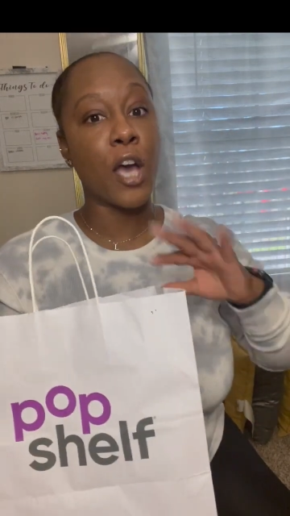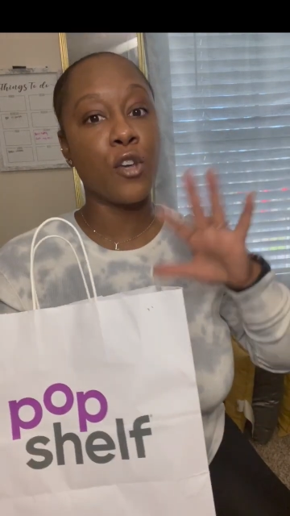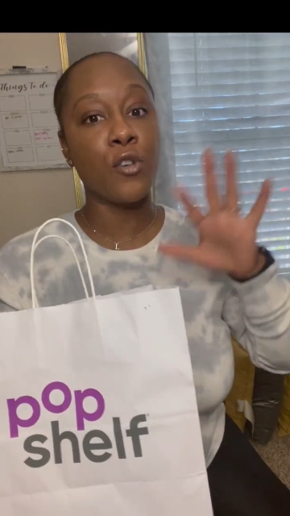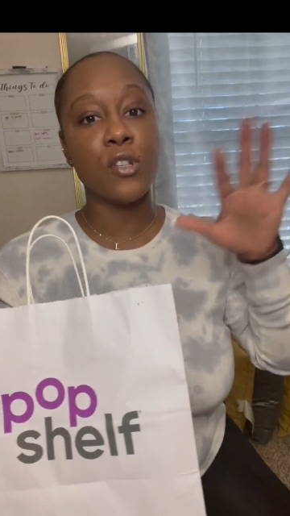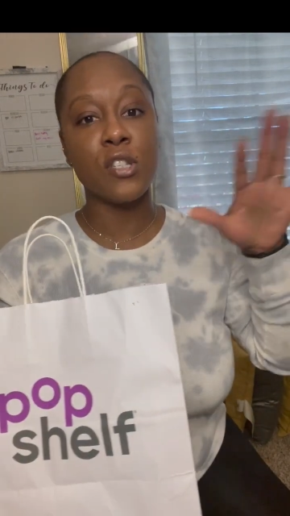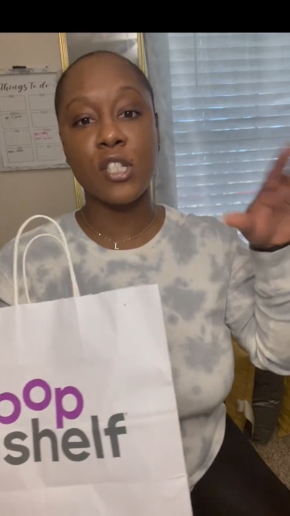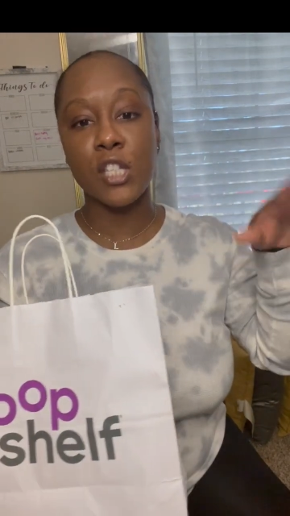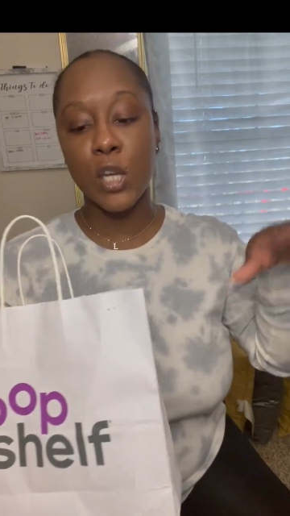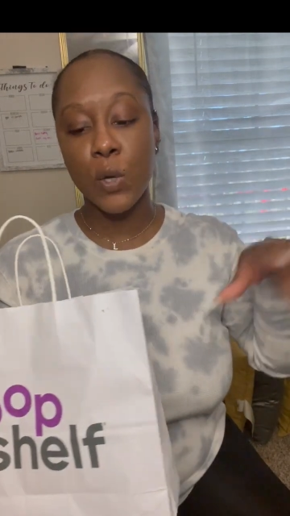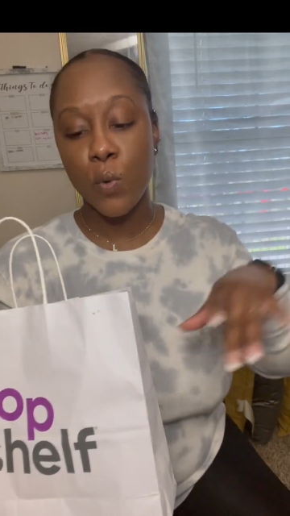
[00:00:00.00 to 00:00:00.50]
you
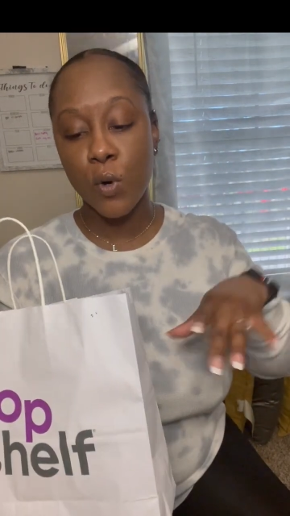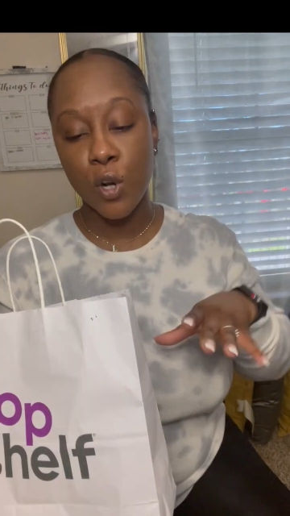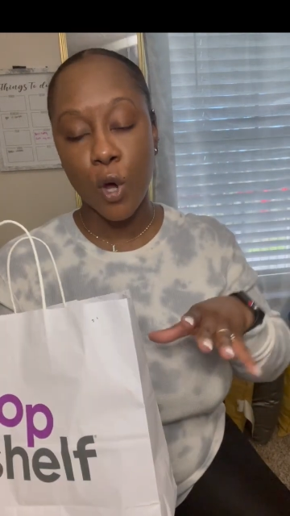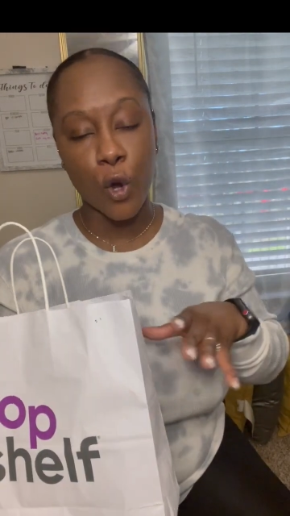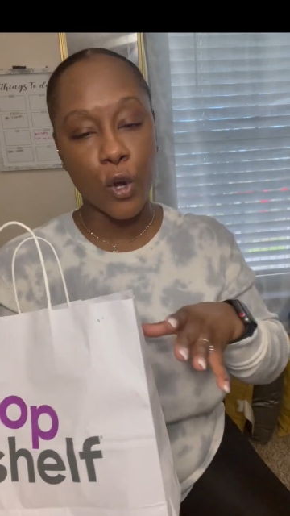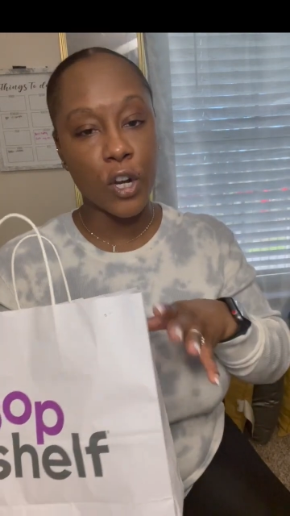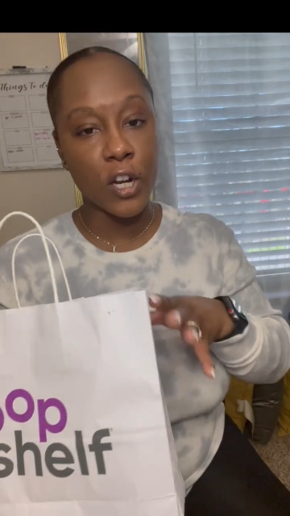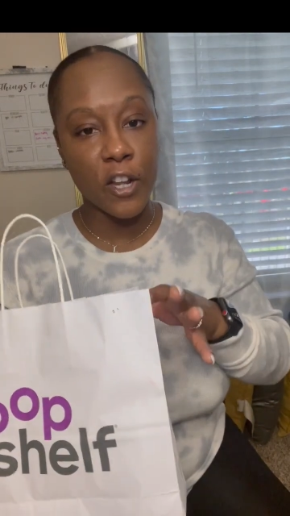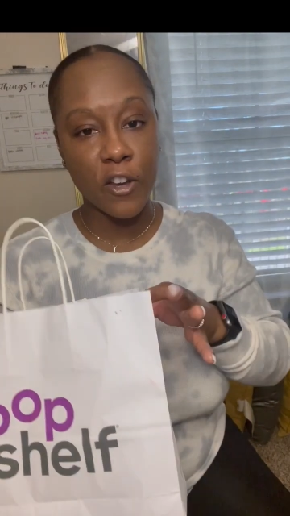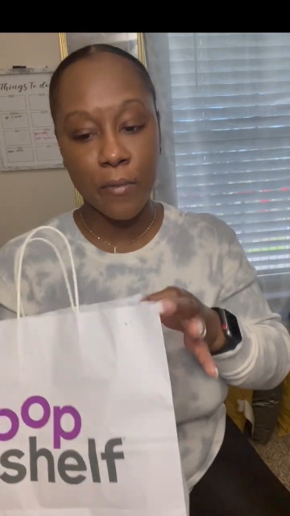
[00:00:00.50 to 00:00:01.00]
see one or
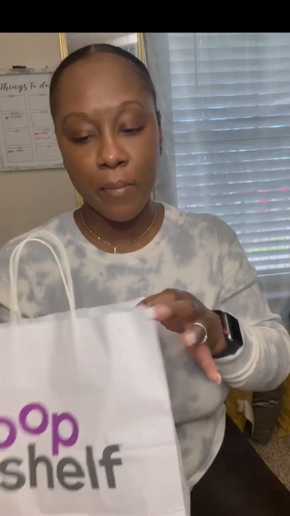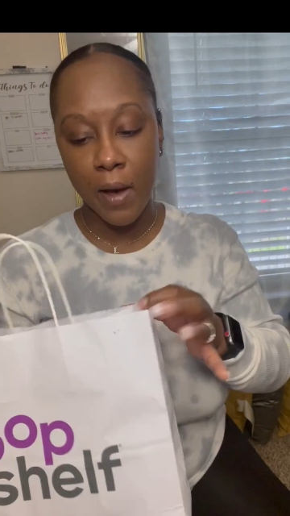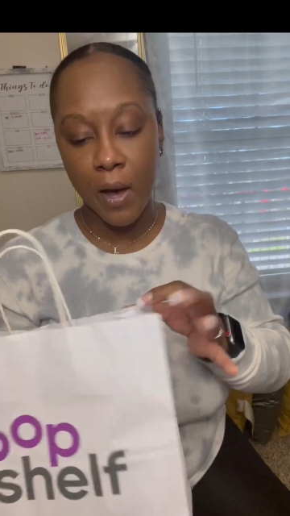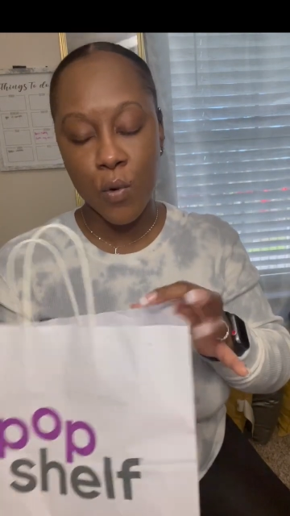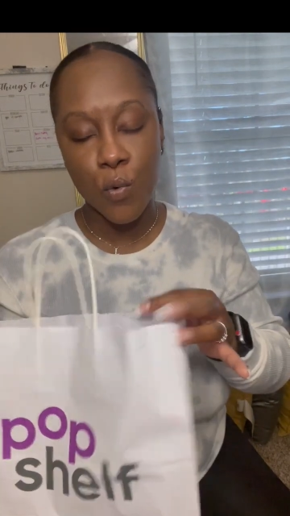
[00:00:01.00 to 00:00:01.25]
you live by